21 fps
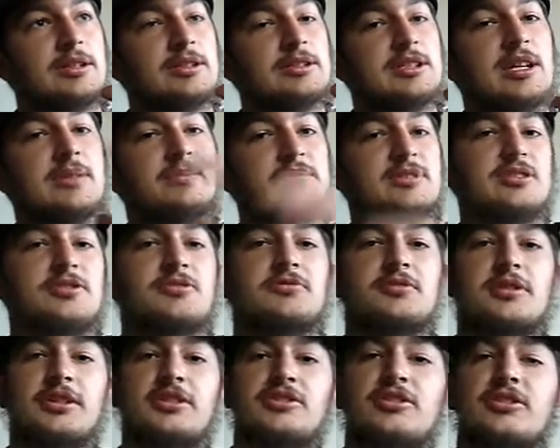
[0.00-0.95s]
tips and
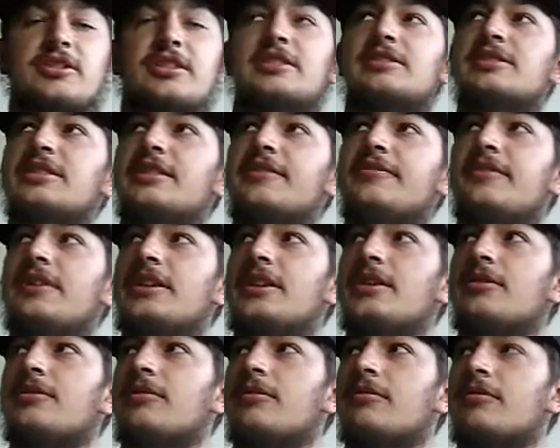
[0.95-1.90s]
tricks, you're gonna see a
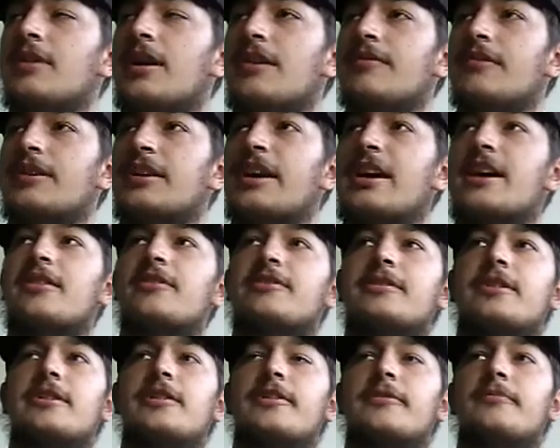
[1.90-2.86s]
video of a guy
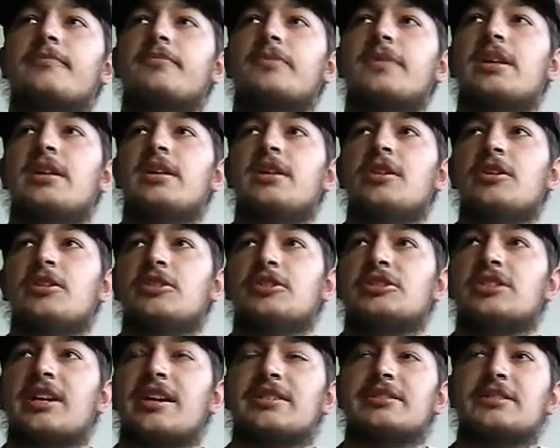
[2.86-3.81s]
on there who
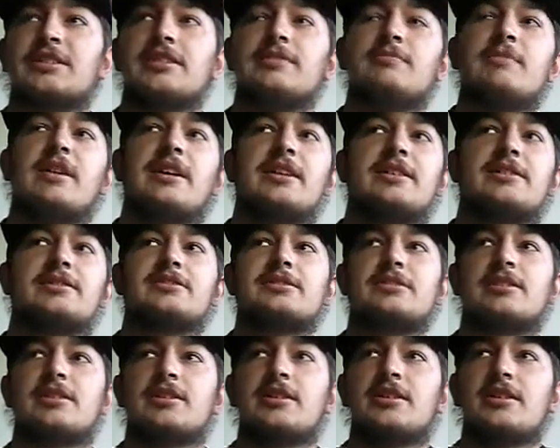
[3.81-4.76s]
says he
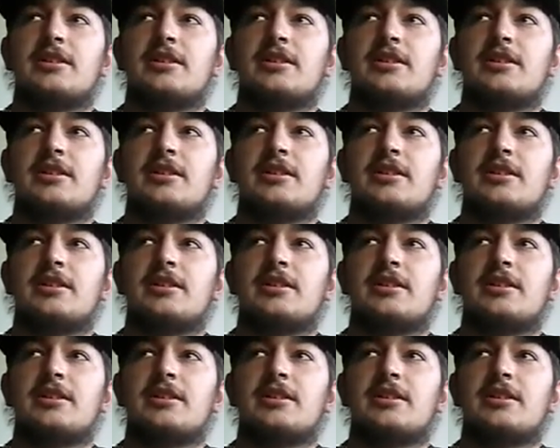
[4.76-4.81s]
makes